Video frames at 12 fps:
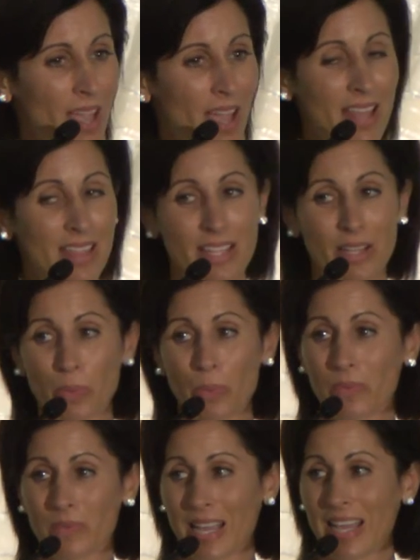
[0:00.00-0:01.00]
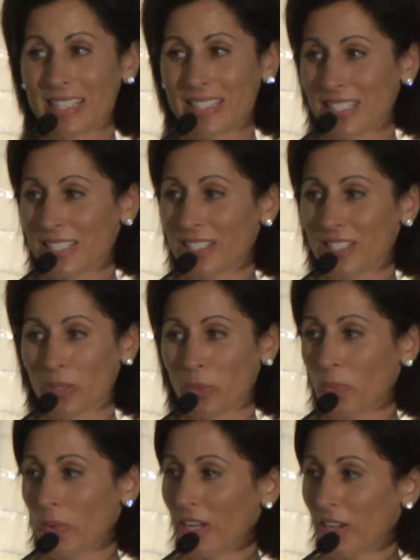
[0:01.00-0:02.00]
and they're at a distance, they're
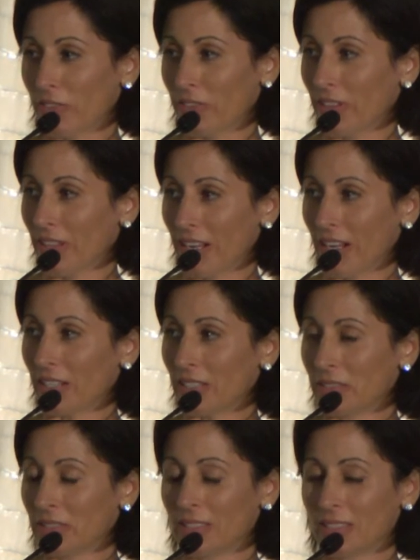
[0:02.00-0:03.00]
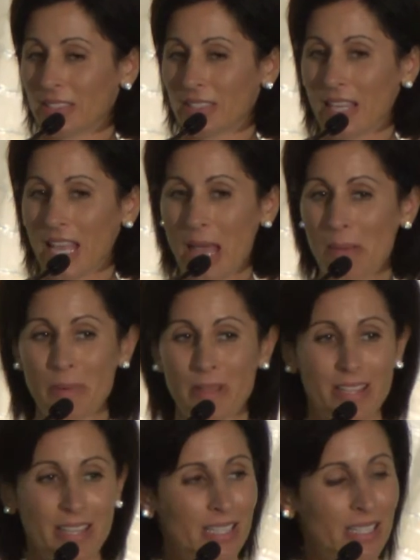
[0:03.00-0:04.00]
way over there.
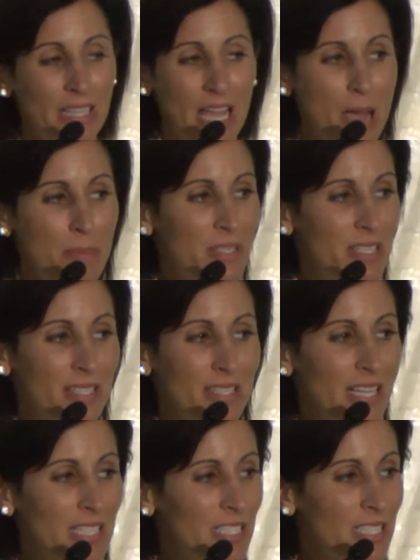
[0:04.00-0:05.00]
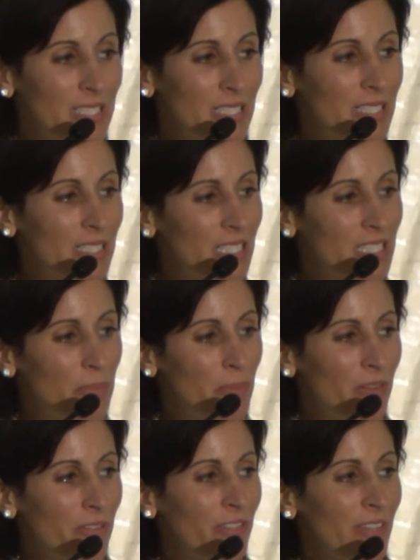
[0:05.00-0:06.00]
Empathy collapses that distance, and it's
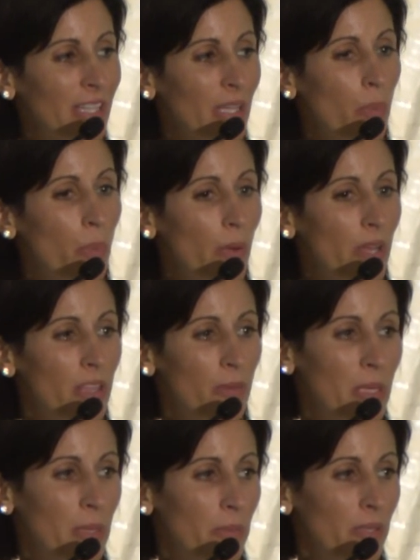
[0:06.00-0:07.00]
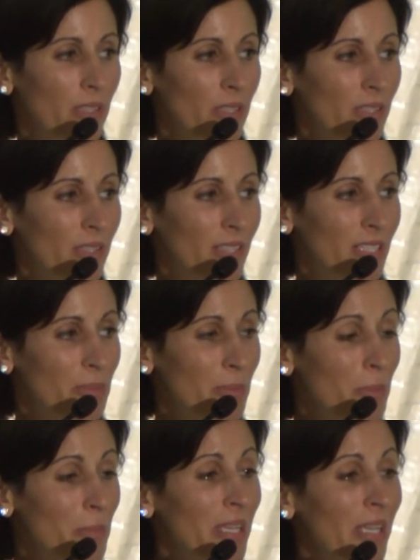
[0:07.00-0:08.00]
about feeling with people. It's
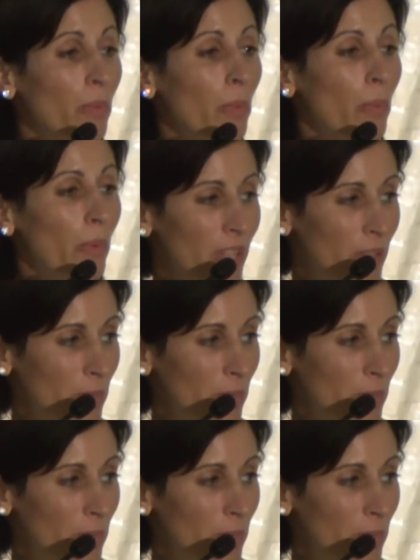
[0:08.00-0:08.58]
about being with